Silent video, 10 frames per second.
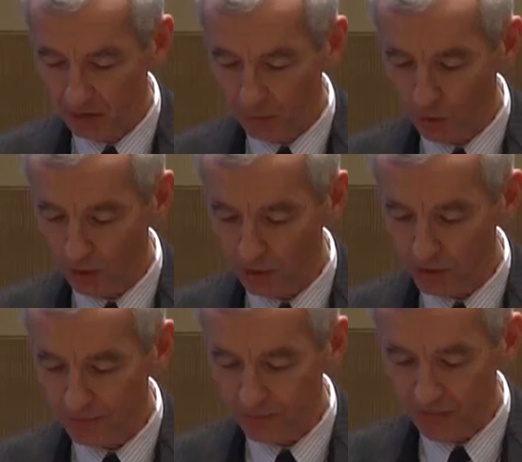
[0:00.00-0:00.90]

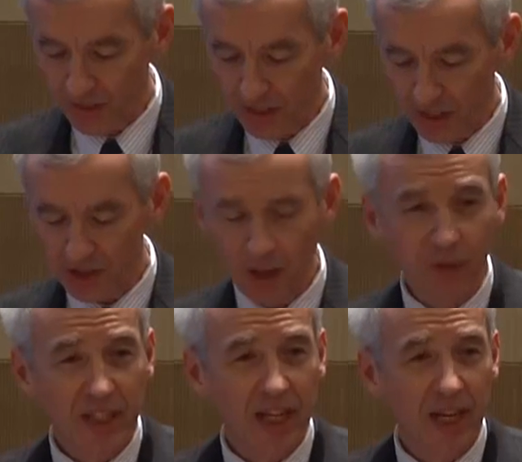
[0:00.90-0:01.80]
foreigners, is
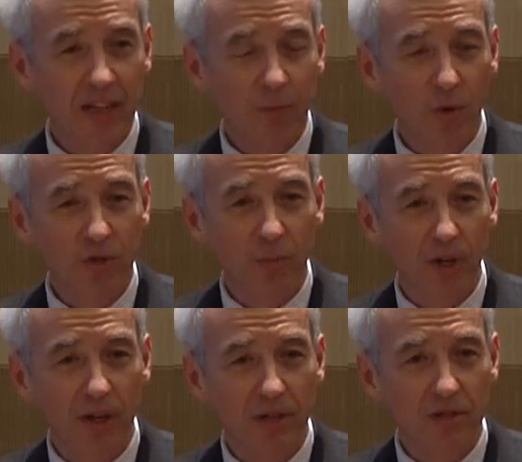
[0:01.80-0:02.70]
something that I think most
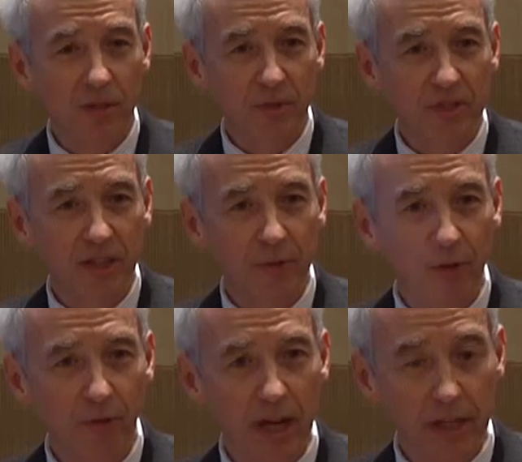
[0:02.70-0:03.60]
Americans simply take
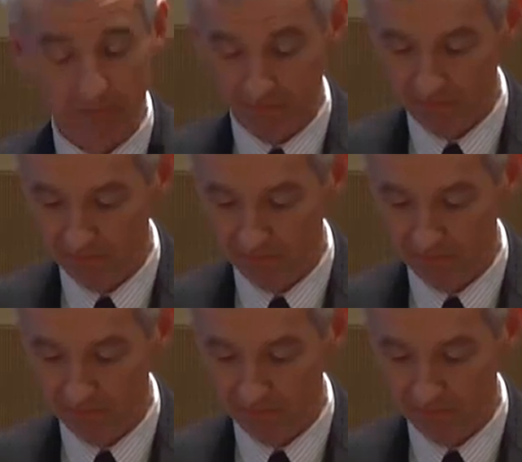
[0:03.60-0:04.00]
for granted.